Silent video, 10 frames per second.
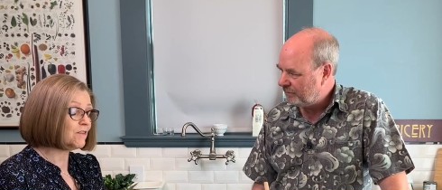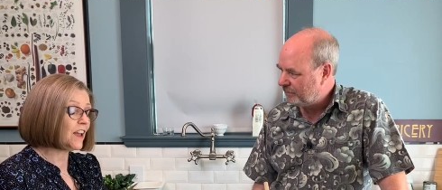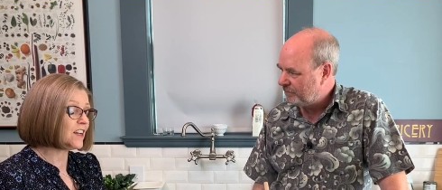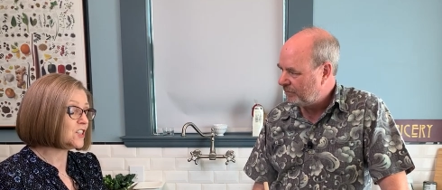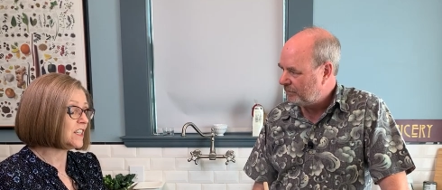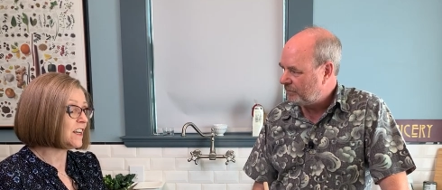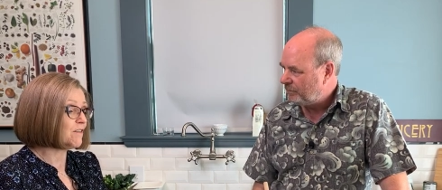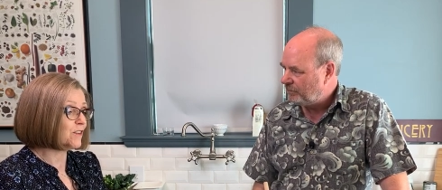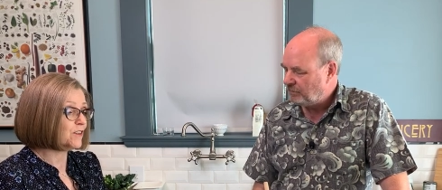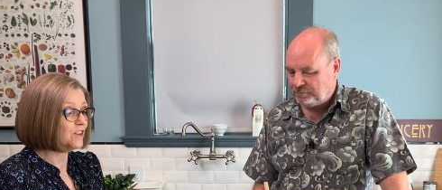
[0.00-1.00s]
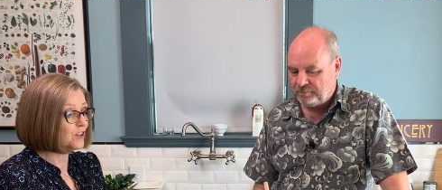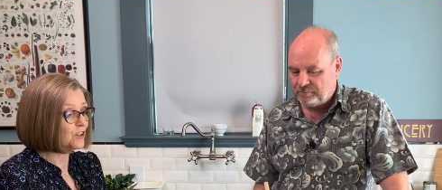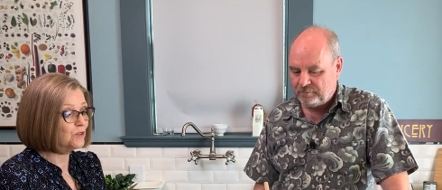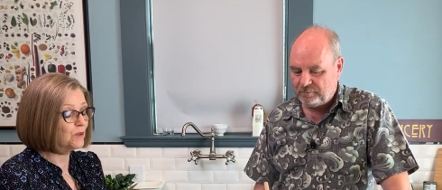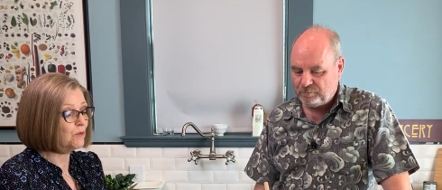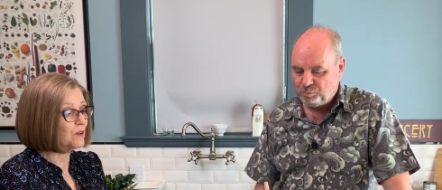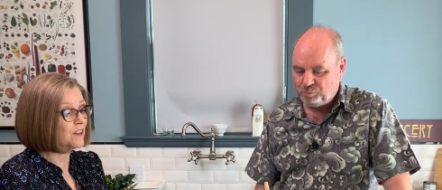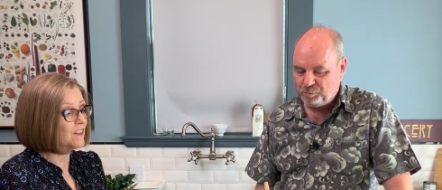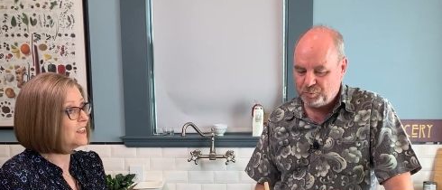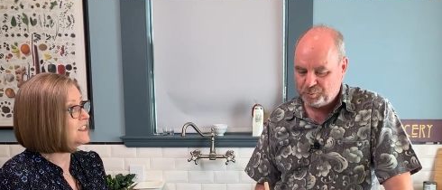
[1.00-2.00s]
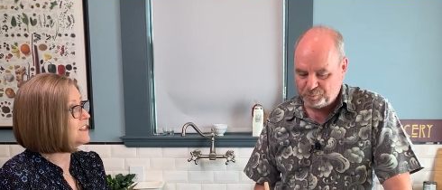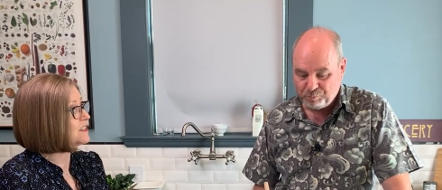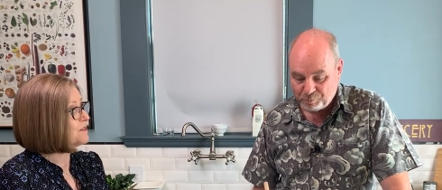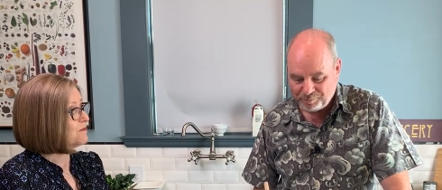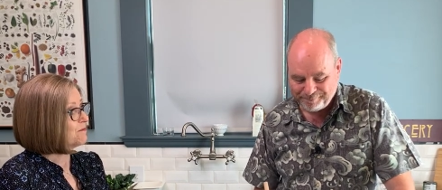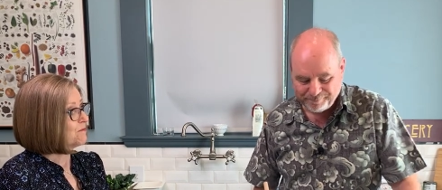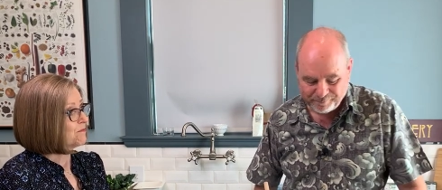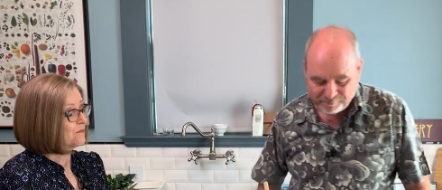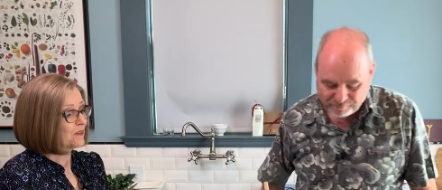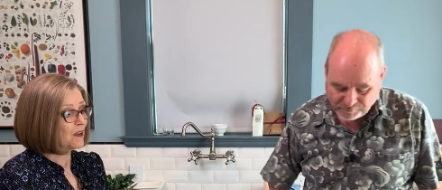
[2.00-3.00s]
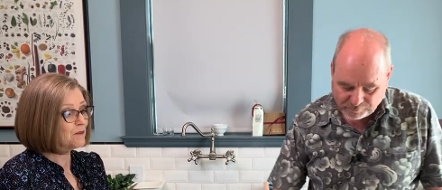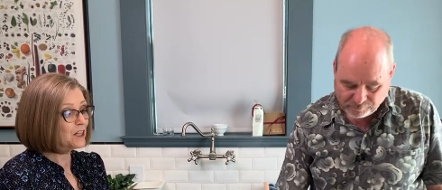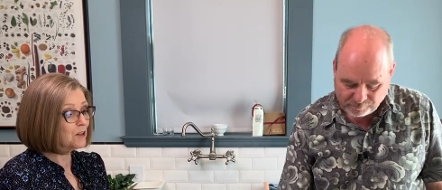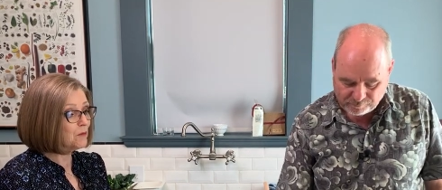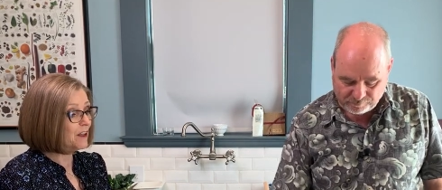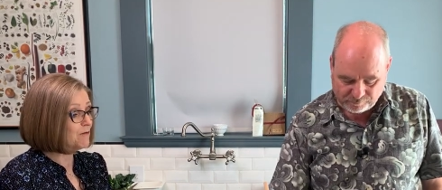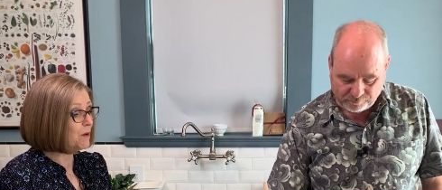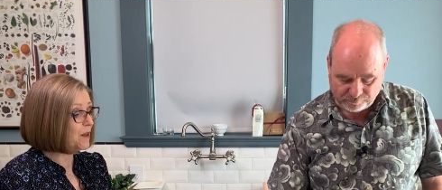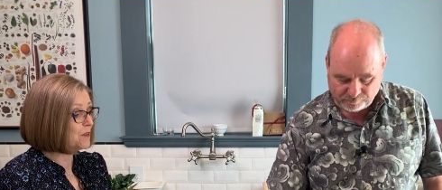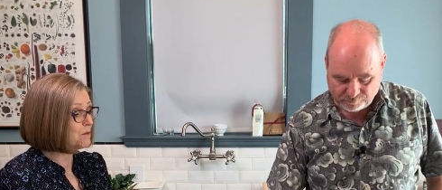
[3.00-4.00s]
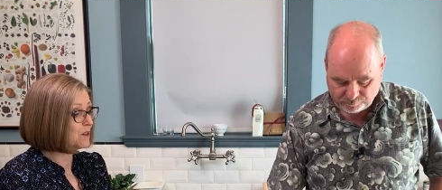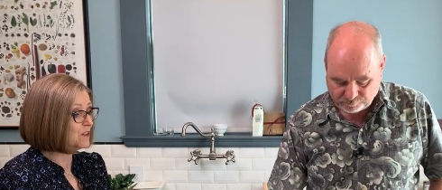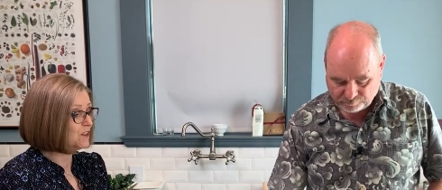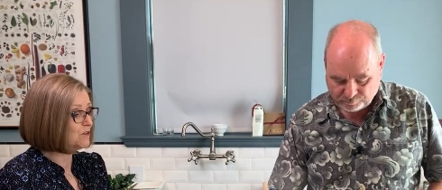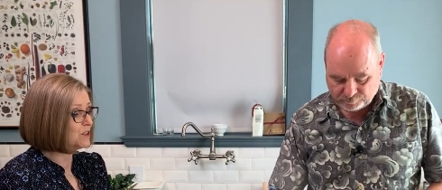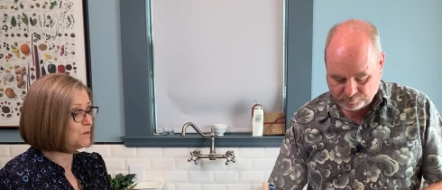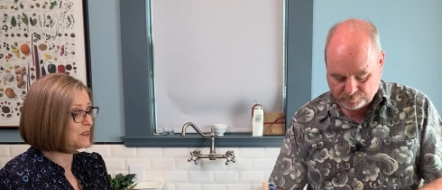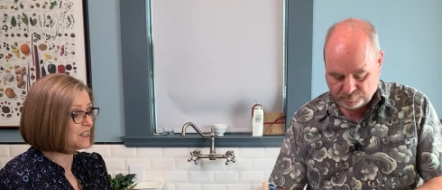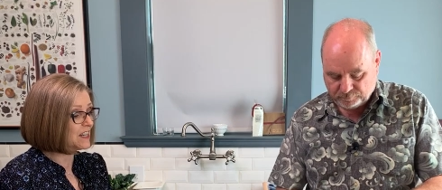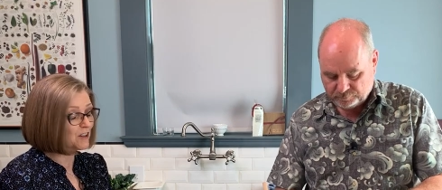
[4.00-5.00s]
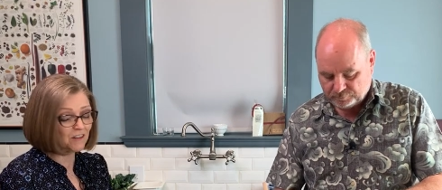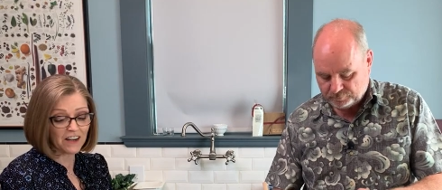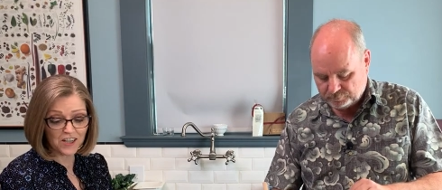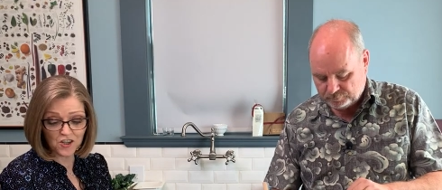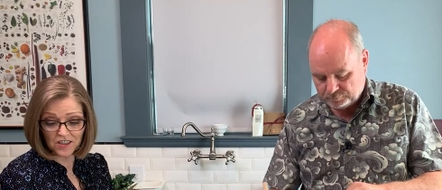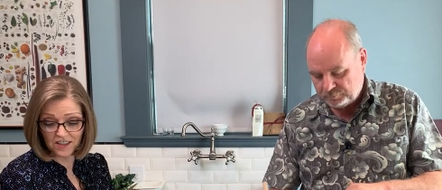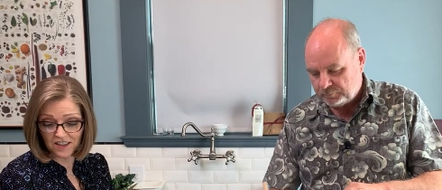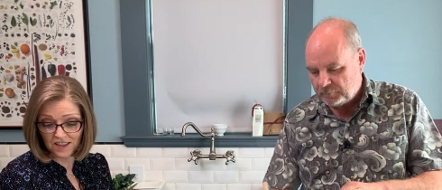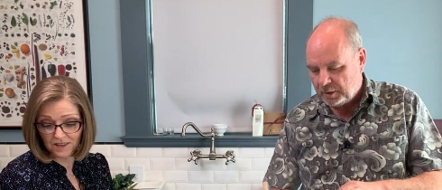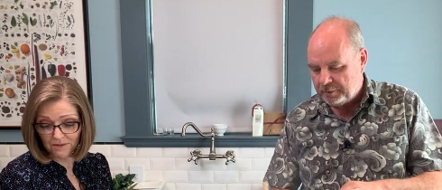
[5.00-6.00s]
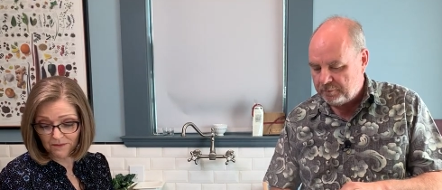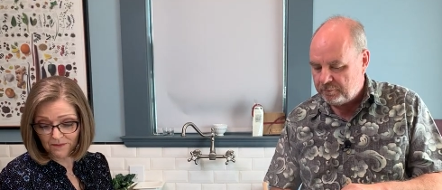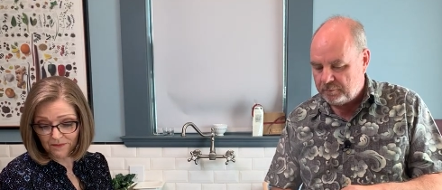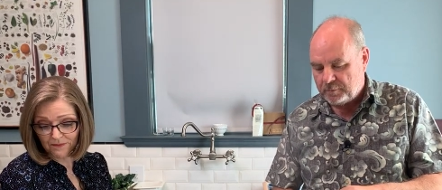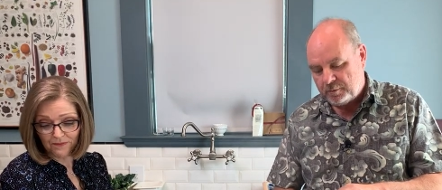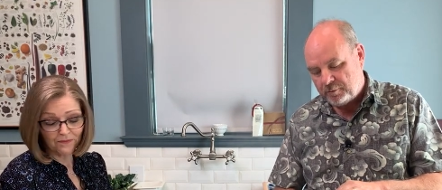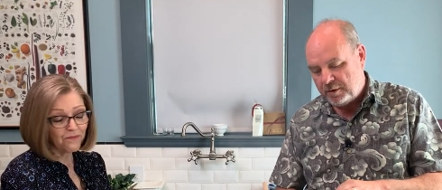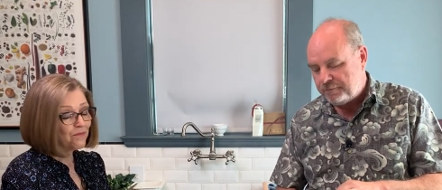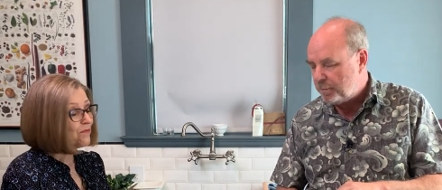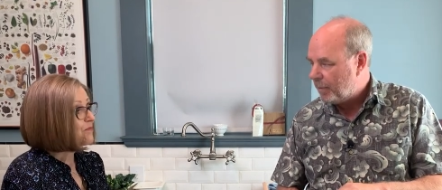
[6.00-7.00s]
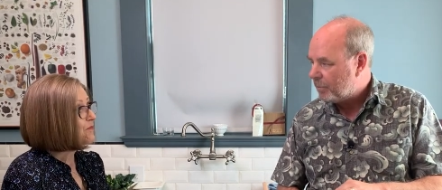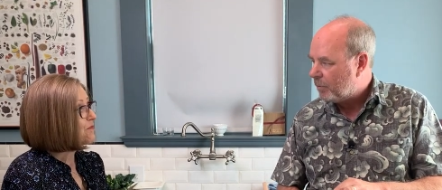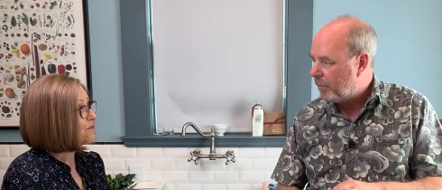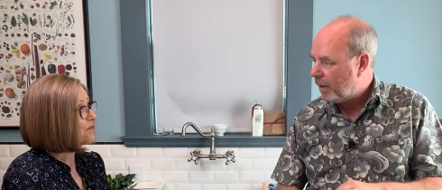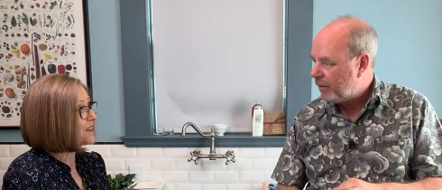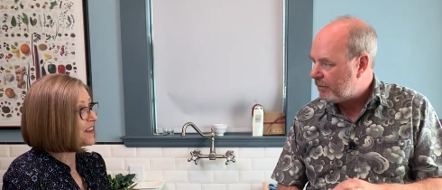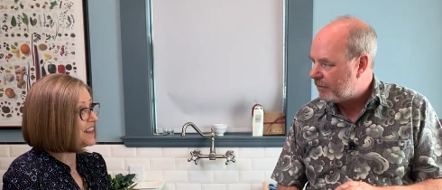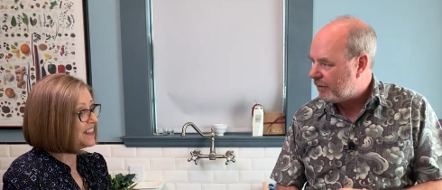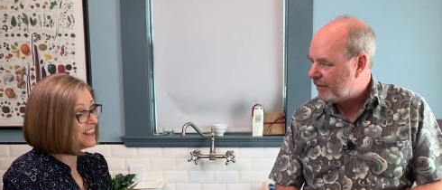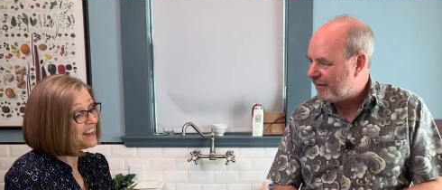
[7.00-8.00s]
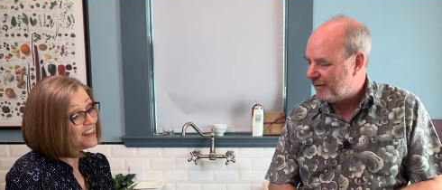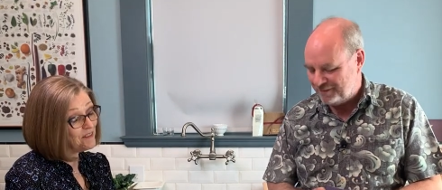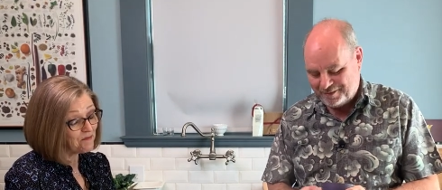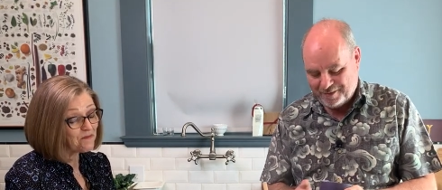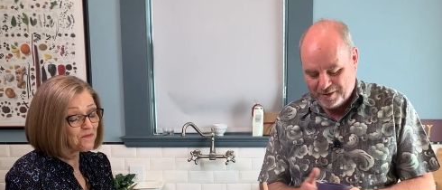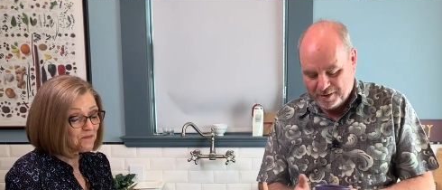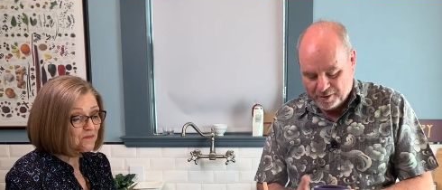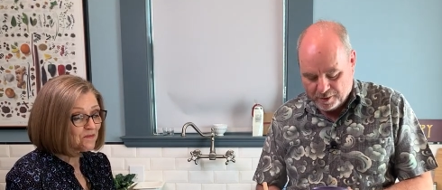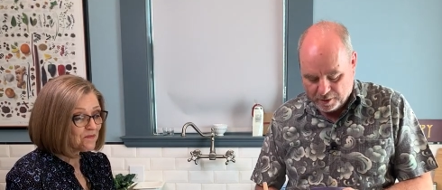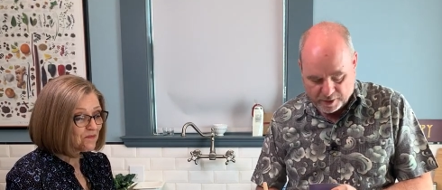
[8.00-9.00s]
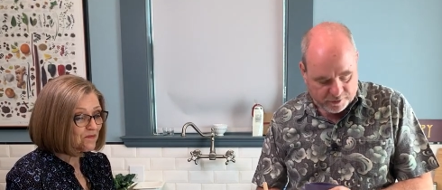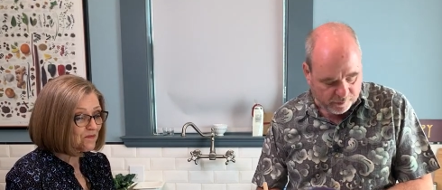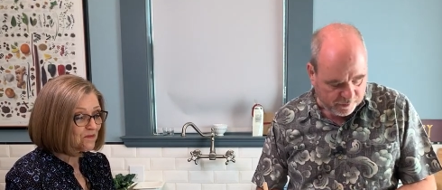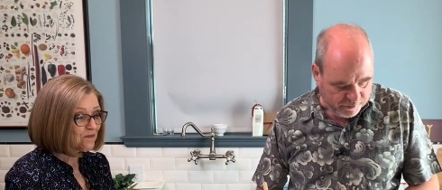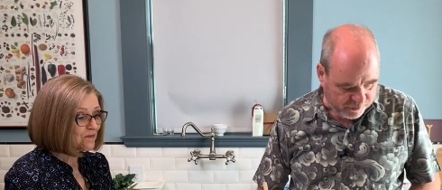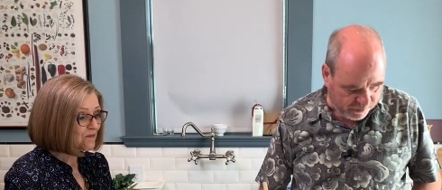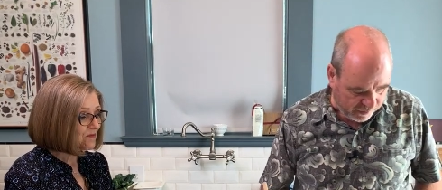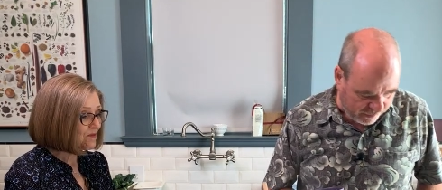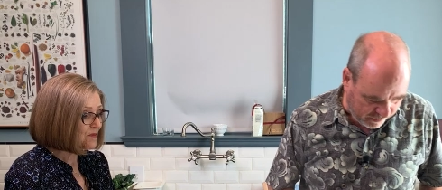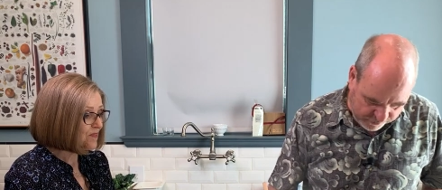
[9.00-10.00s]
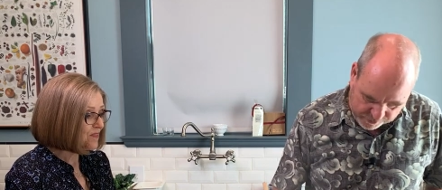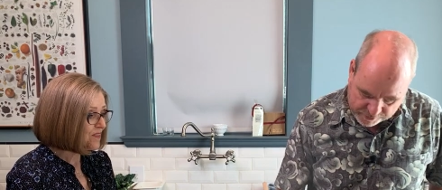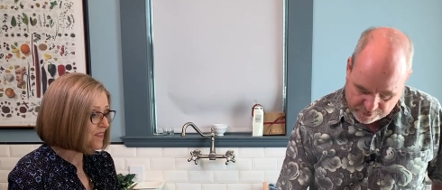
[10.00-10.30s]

Speaker 1: actually never cooked with one of these. I'm terrible. I bought them and used them as decorations.
Speaker 2: Uh, great for pumpkin pies. Yeah. All right, so this is